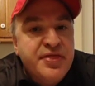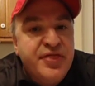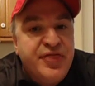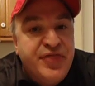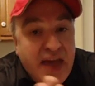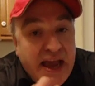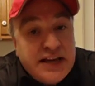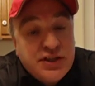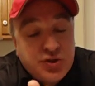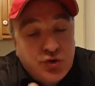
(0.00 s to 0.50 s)

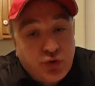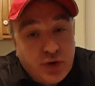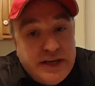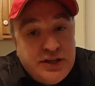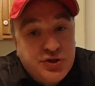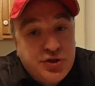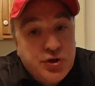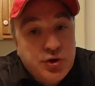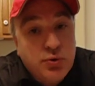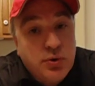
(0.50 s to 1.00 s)
They
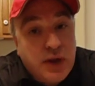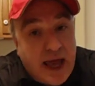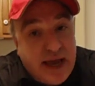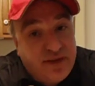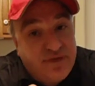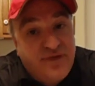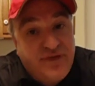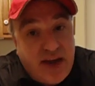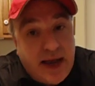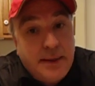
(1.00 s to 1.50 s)
treat you like
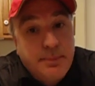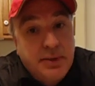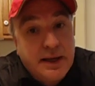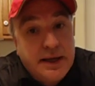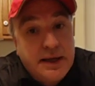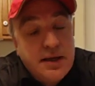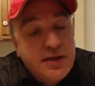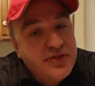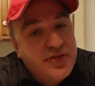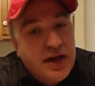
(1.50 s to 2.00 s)

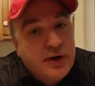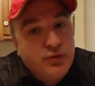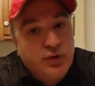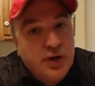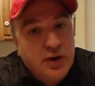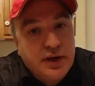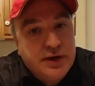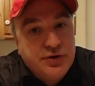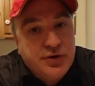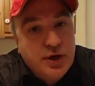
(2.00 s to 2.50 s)
family. They
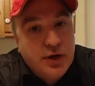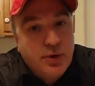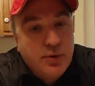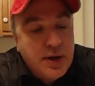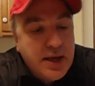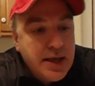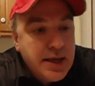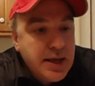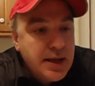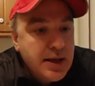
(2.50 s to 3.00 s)
really do.
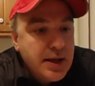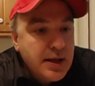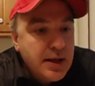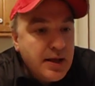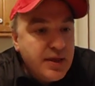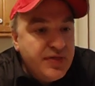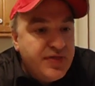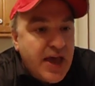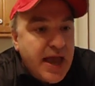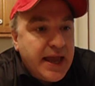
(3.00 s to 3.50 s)

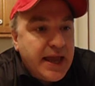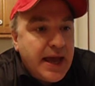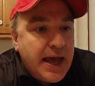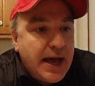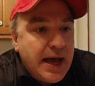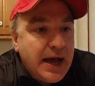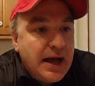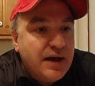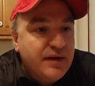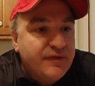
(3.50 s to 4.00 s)
They
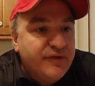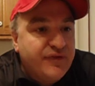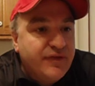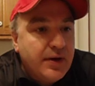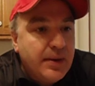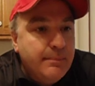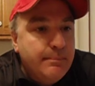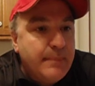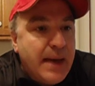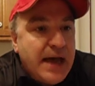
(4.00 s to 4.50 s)
have
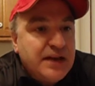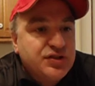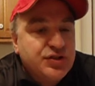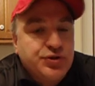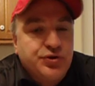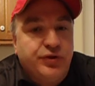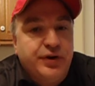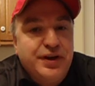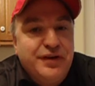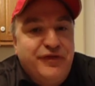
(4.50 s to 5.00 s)

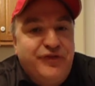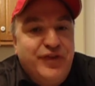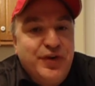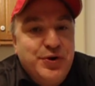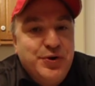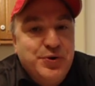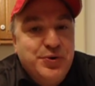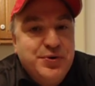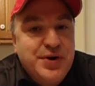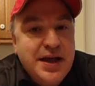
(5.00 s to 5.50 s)
mastering
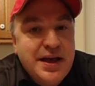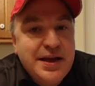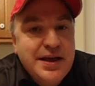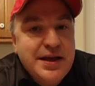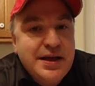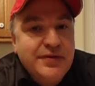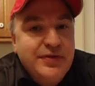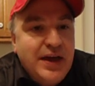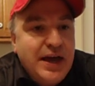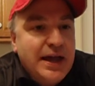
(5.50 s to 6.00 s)
food.
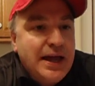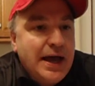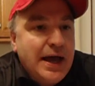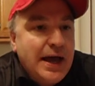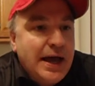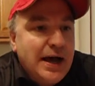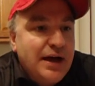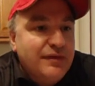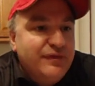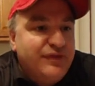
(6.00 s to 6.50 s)
They
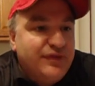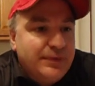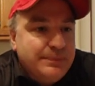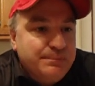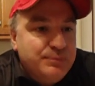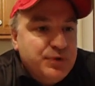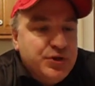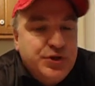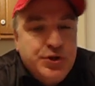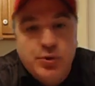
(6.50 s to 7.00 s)
have,
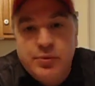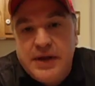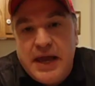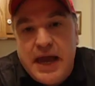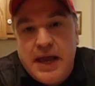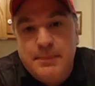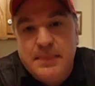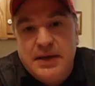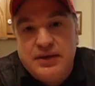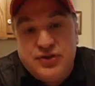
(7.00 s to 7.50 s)
you
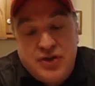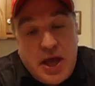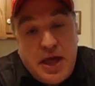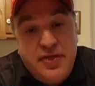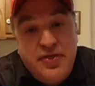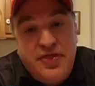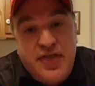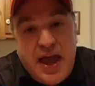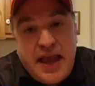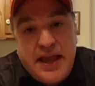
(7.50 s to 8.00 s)
name it,
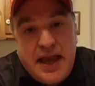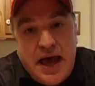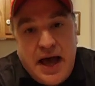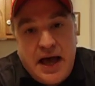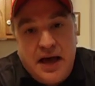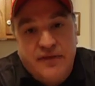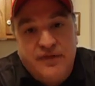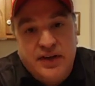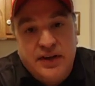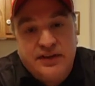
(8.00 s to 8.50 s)
they
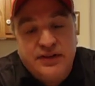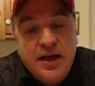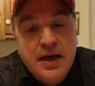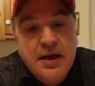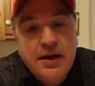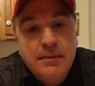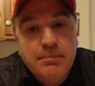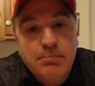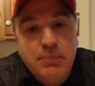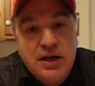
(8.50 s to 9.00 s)
have it.
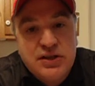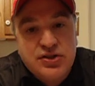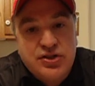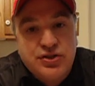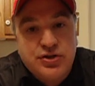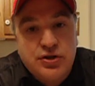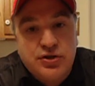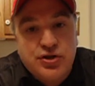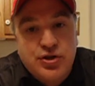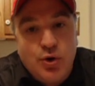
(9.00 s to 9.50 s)

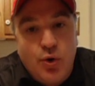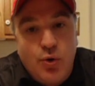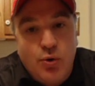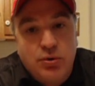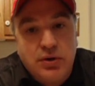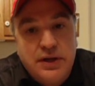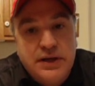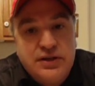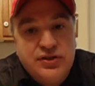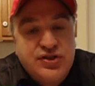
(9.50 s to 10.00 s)

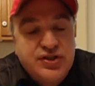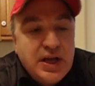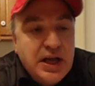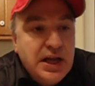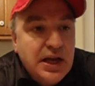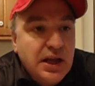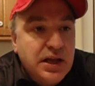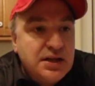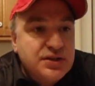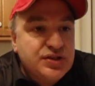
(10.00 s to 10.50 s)
Mustacholi's,
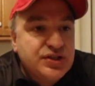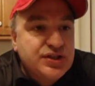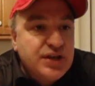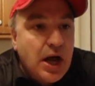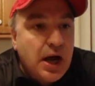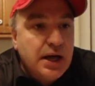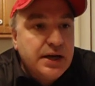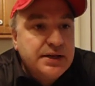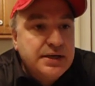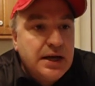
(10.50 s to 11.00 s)

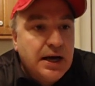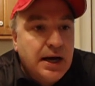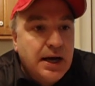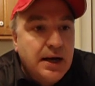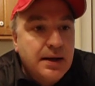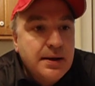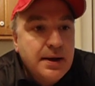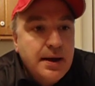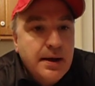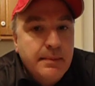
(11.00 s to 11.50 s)

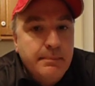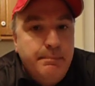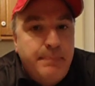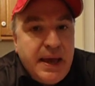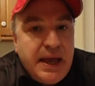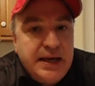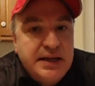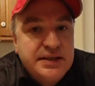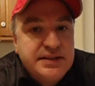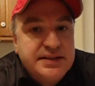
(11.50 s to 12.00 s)
lasagna,
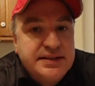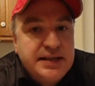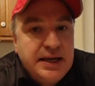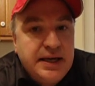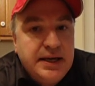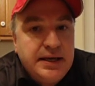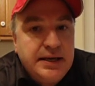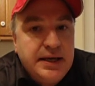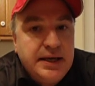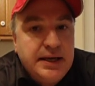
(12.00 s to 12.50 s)
baked
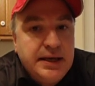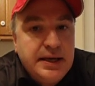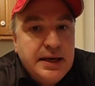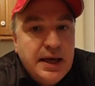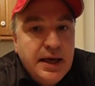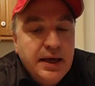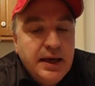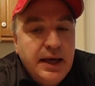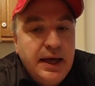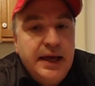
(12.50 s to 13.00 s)

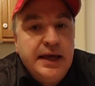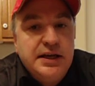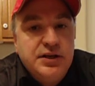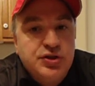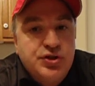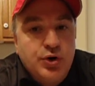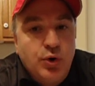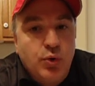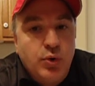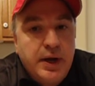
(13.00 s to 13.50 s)
ziti,
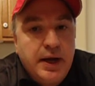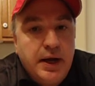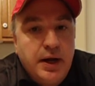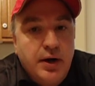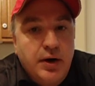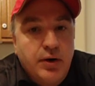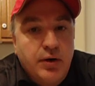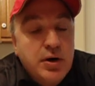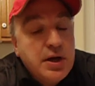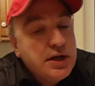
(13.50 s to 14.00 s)
angel
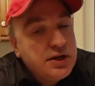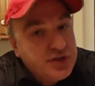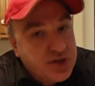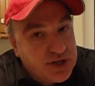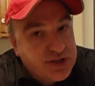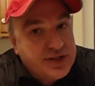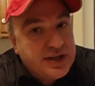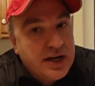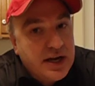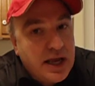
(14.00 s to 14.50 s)
hair,
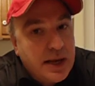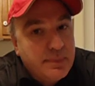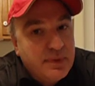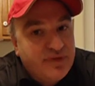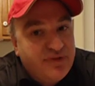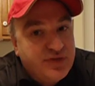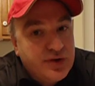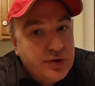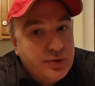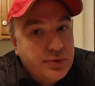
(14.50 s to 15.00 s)
just to name
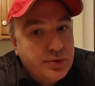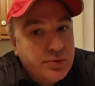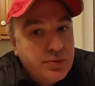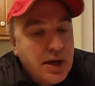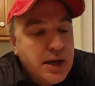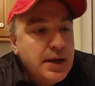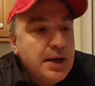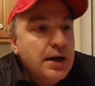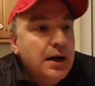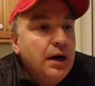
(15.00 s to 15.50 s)
a few.
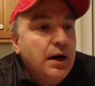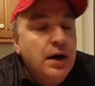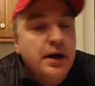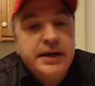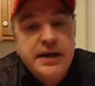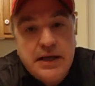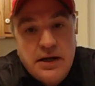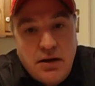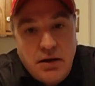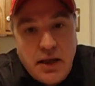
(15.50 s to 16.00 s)

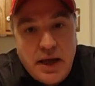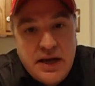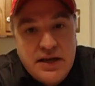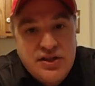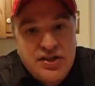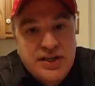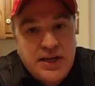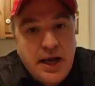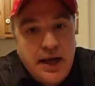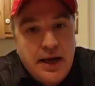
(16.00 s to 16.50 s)
Honey
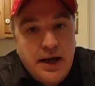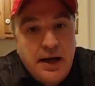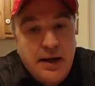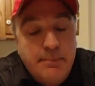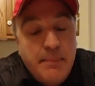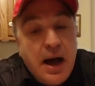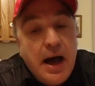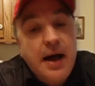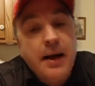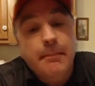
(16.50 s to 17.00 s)
glazed
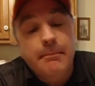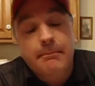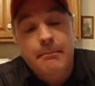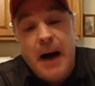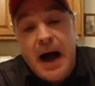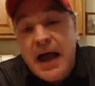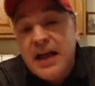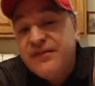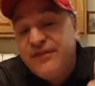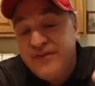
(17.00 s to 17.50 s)
ham.
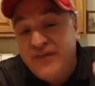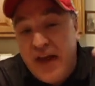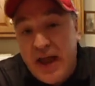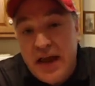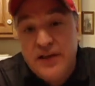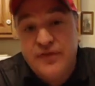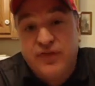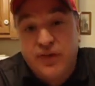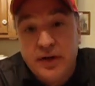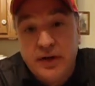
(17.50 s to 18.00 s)
My
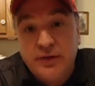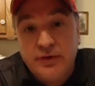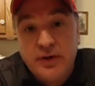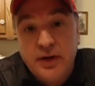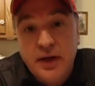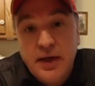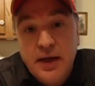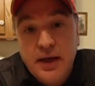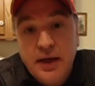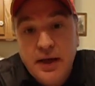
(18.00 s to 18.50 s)
favorite
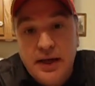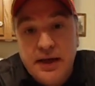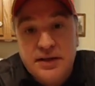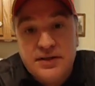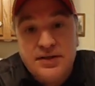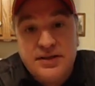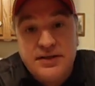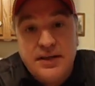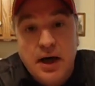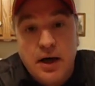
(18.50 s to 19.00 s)

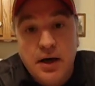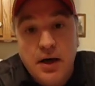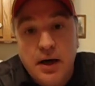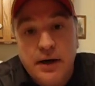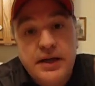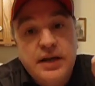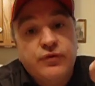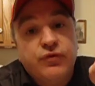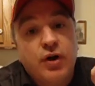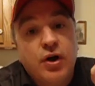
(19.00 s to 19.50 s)
is the
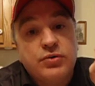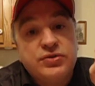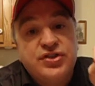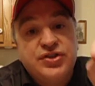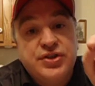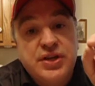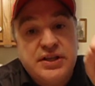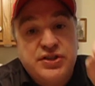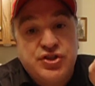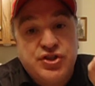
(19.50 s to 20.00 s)
honey
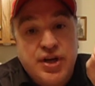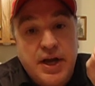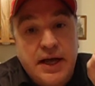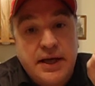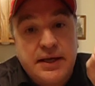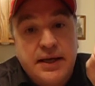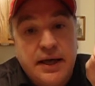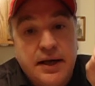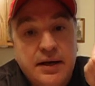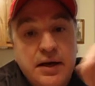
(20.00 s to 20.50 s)
roasted
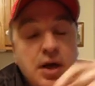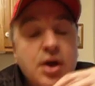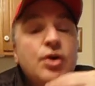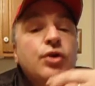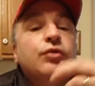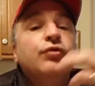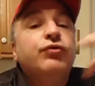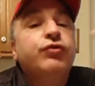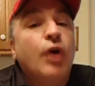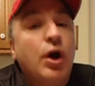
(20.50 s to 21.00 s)
chicken,
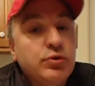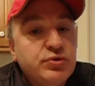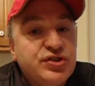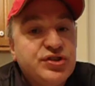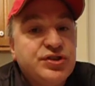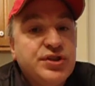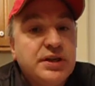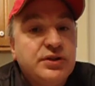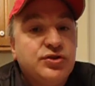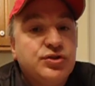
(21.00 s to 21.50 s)

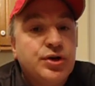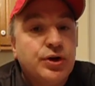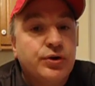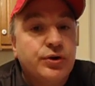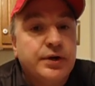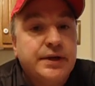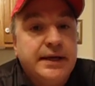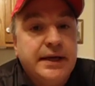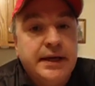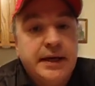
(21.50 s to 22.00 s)
roasted
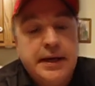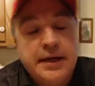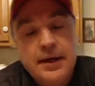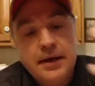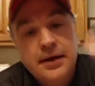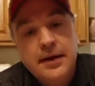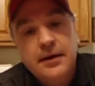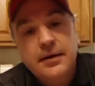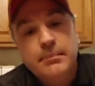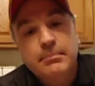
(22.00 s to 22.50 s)
turkey.
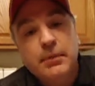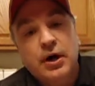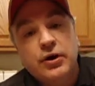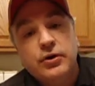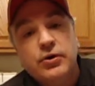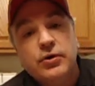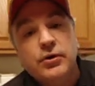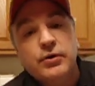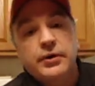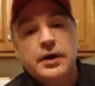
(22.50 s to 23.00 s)

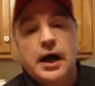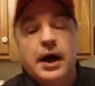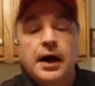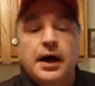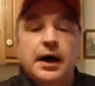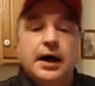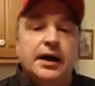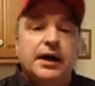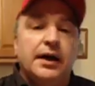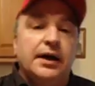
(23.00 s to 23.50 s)
Maron,
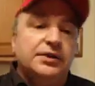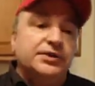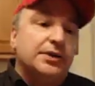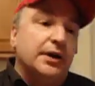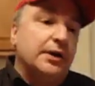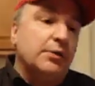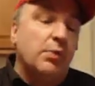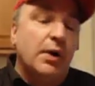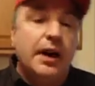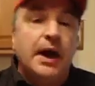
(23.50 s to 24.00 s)
I
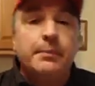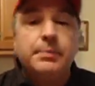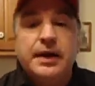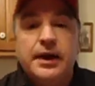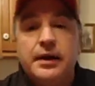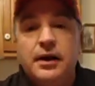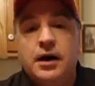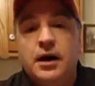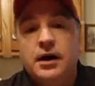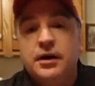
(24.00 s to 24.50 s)
tell you what, I'm
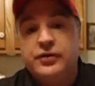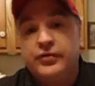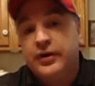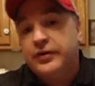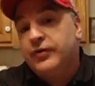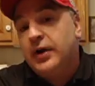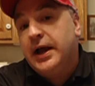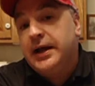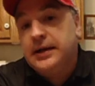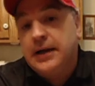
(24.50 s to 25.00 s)
getting hungry
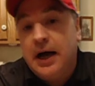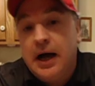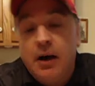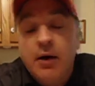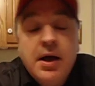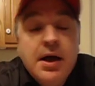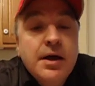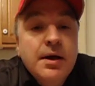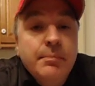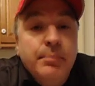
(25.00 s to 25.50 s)
right now.
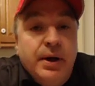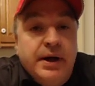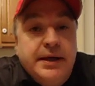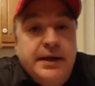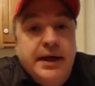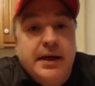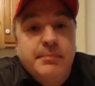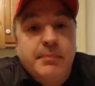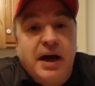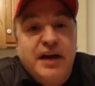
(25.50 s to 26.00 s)
But
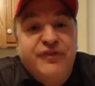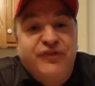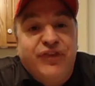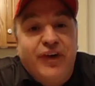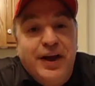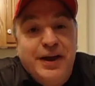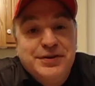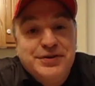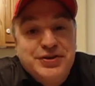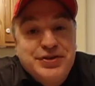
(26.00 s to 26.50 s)
again, my
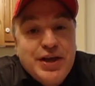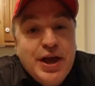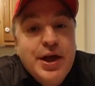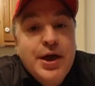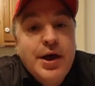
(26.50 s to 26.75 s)
friends,